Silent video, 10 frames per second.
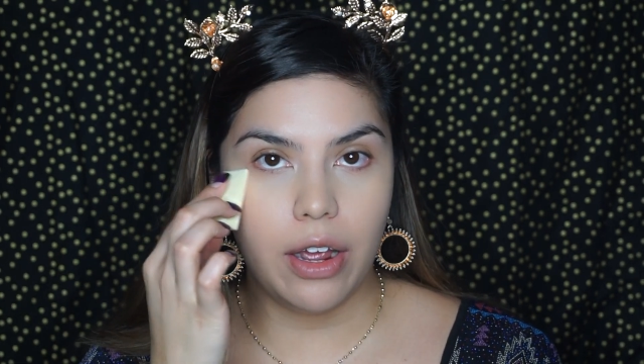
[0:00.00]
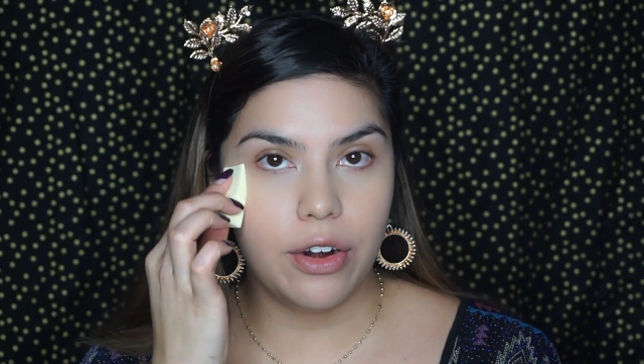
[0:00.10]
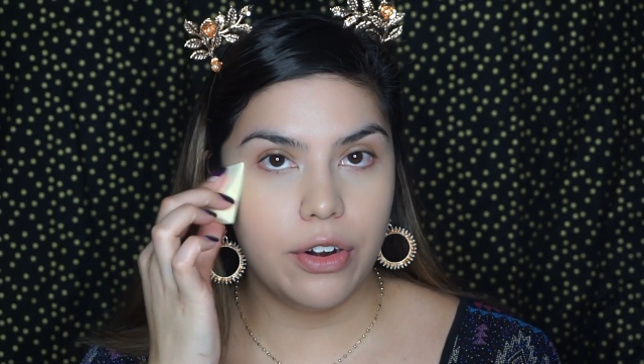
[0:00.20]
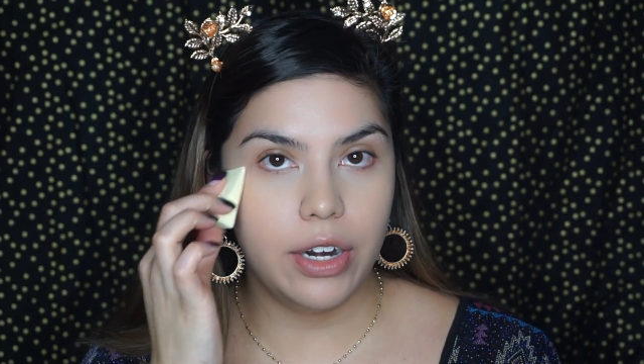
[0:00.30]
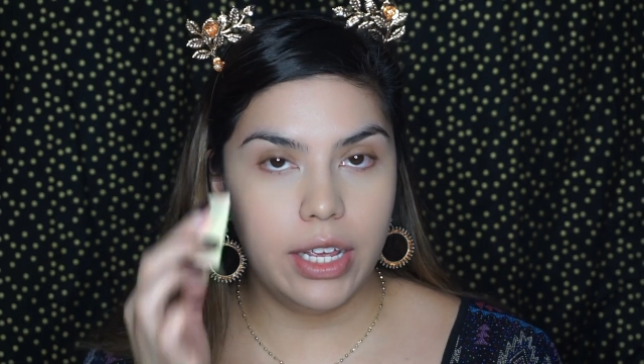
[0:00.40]

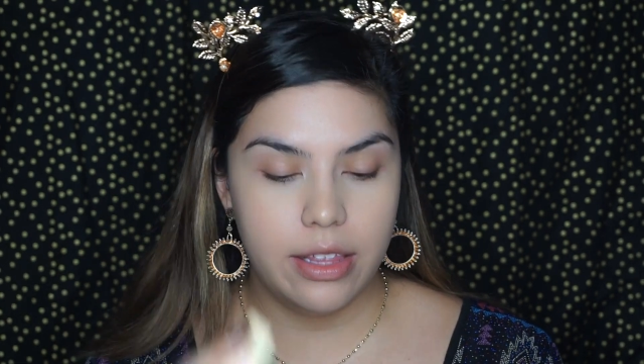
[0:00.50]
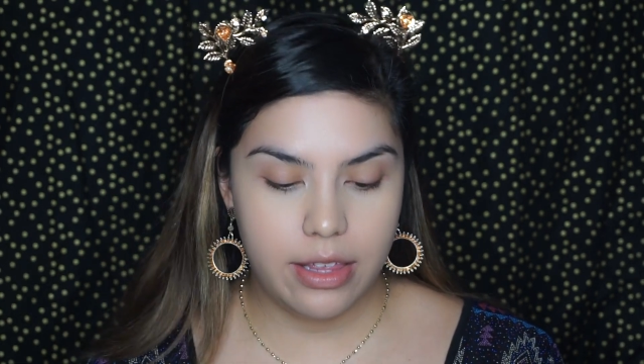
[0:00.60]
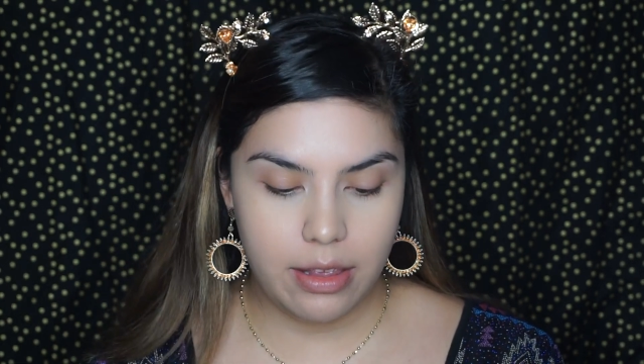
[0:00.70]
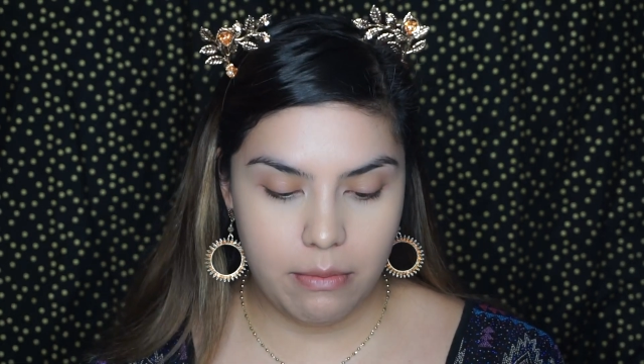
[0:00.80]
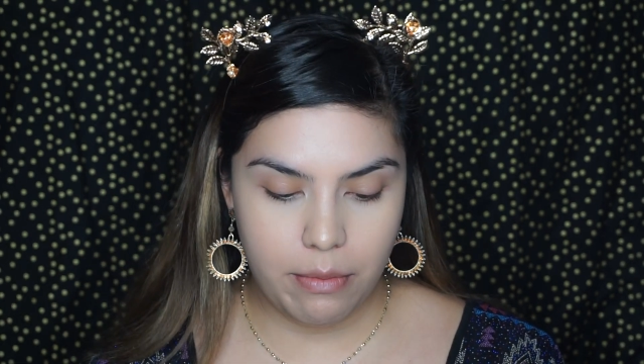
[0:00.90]

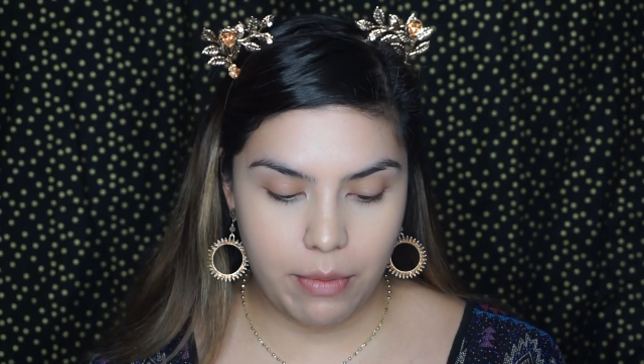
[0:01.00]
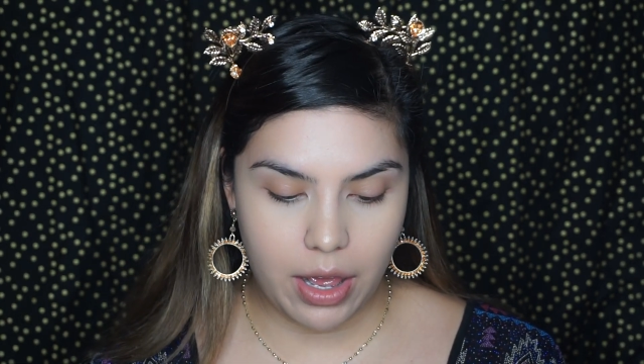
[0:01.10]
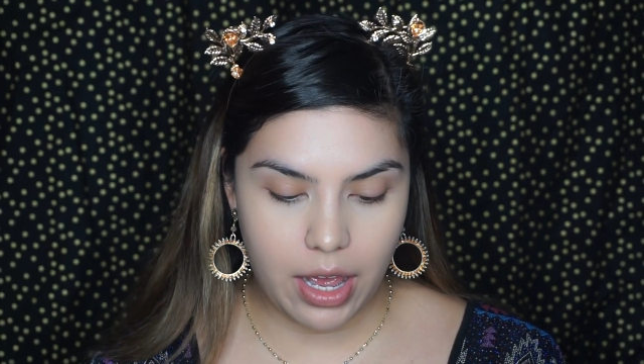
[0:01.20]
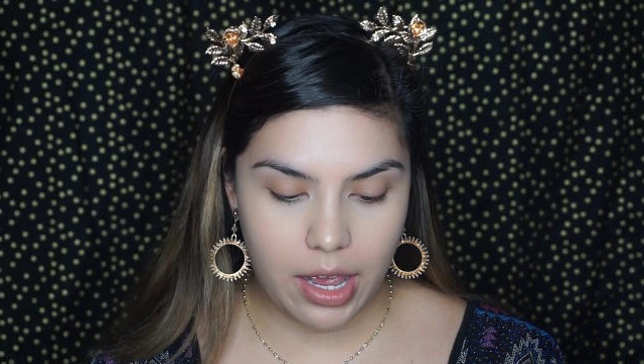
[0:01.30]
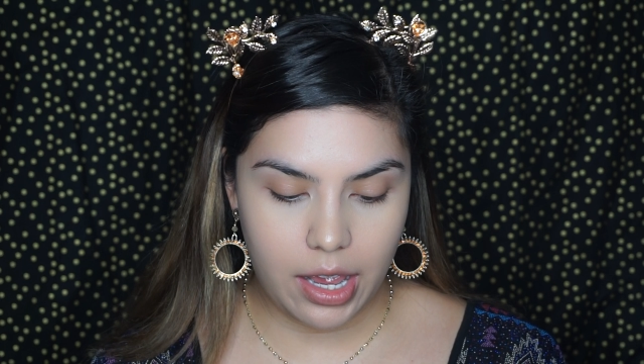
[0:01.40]
underneath
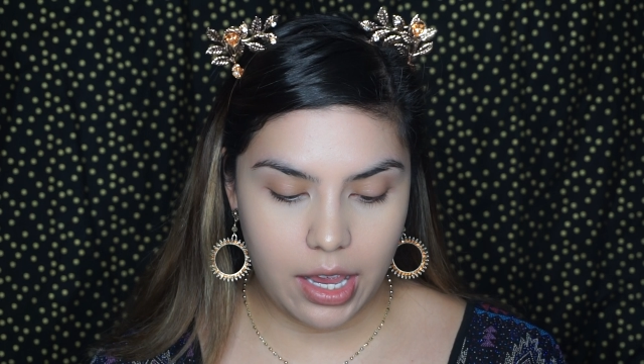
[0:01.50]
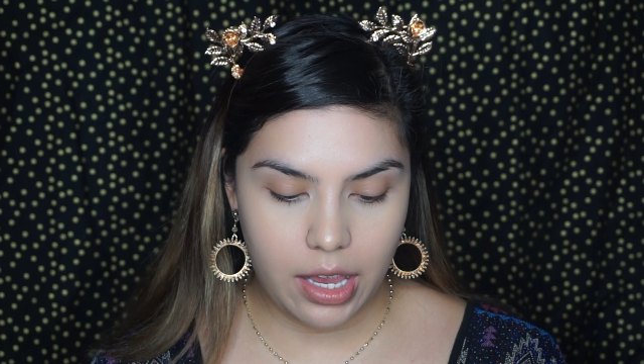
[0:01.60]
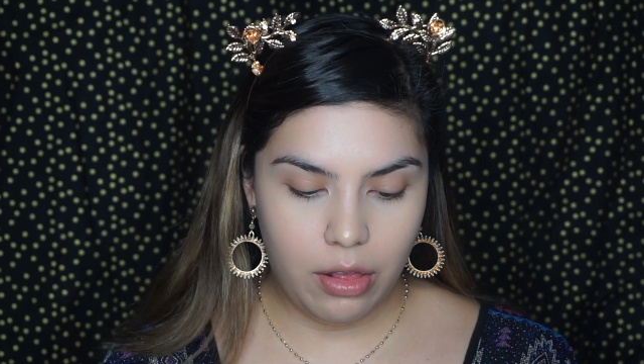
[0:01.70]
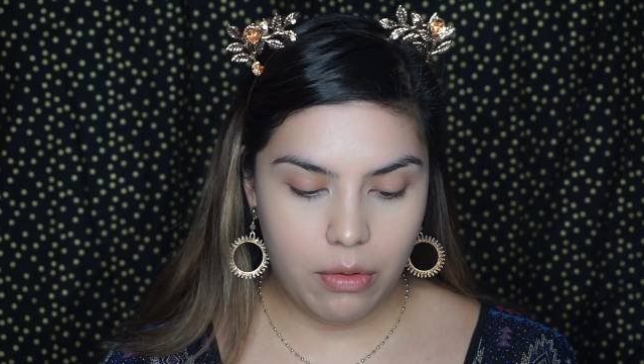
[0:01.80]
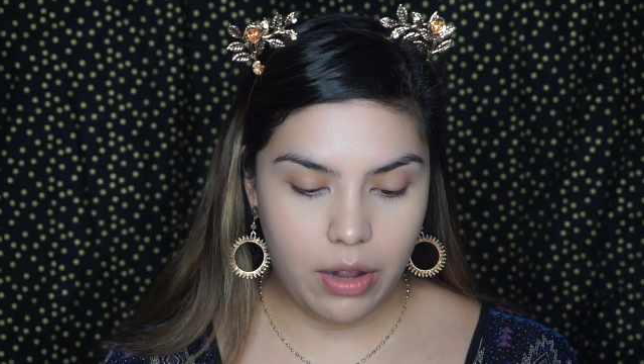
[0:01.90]
my
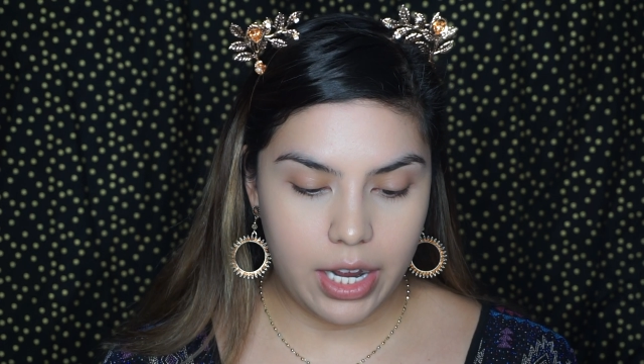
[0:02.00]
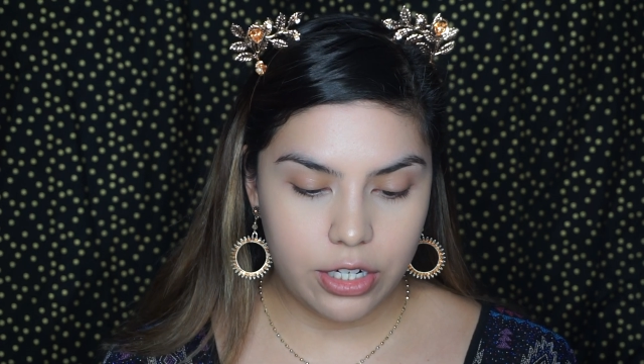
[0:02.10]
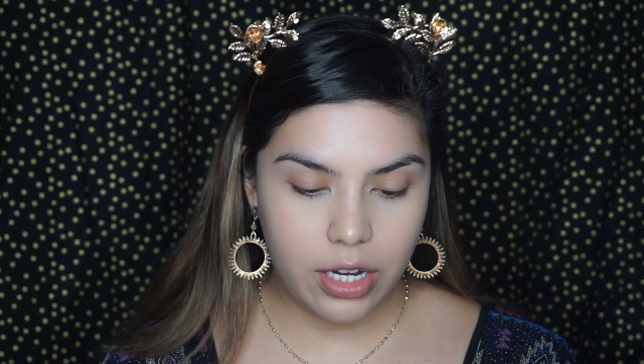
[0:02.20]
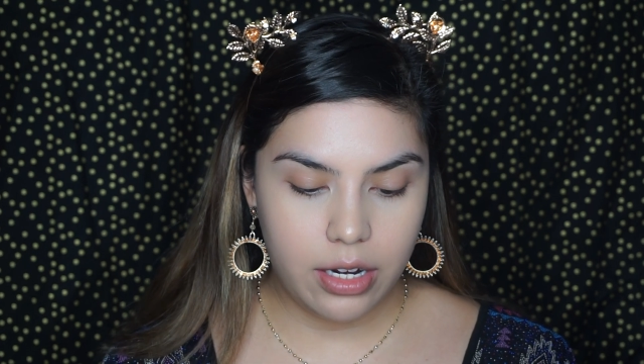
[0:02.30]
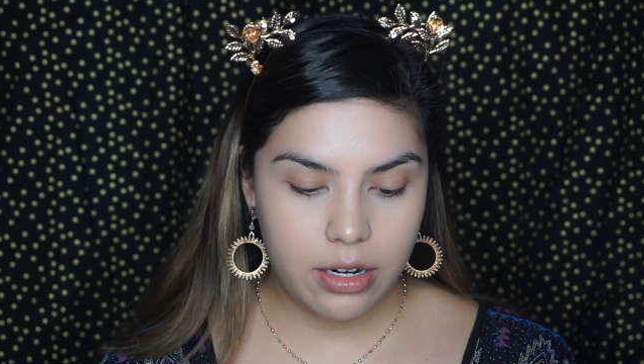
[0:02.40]
lower
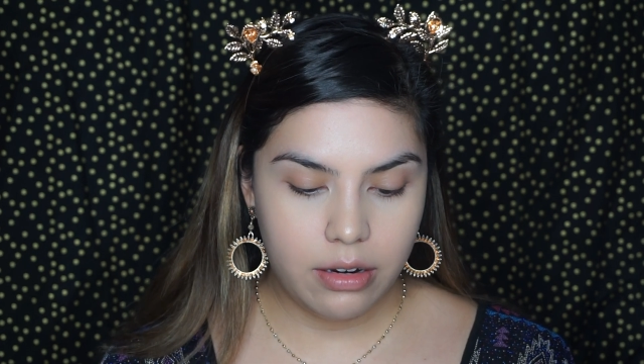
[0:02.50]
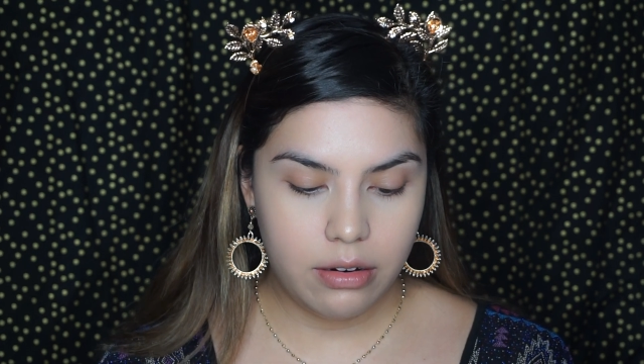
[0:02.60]
lash line.